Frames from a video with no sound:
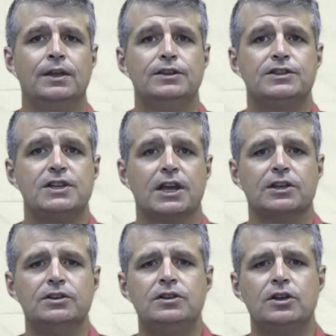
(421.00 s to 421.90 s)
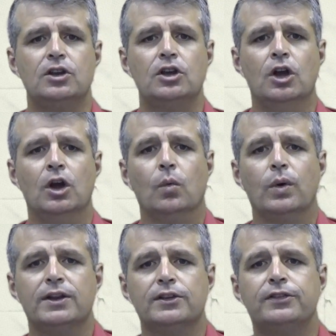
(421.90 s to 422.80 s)
Second,
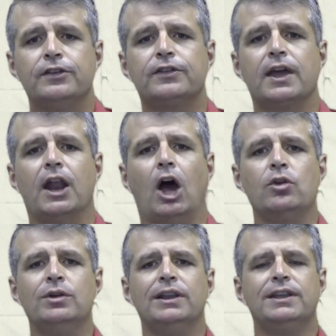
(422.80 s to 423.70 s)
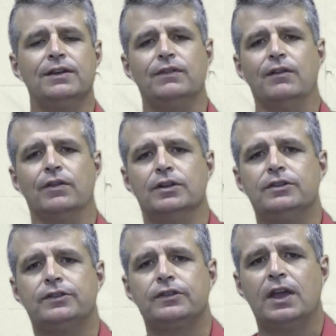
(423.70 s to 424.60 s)
witnesses can only give
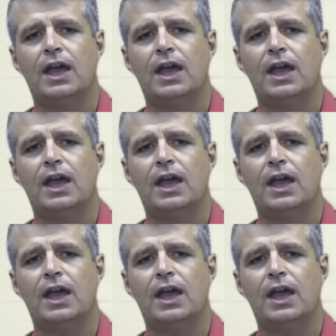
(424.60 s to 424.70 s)
evidence